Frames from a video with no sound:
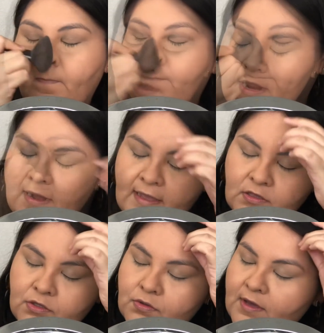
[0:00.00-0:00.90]
What I like
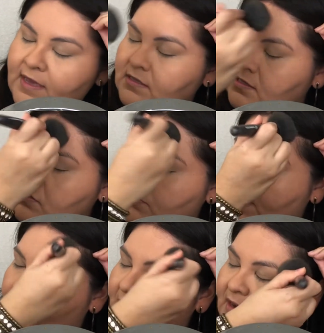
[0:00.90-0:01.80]
to do, guys, is
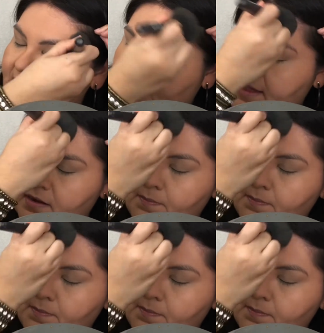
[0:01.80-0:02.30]
grab it and kind